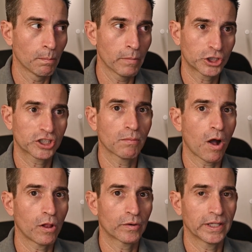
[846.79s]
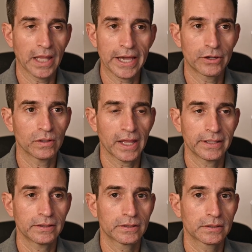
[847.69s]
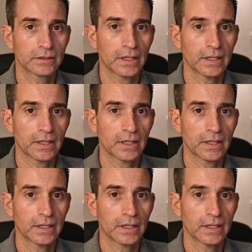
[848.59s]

much smaller and lighter lens.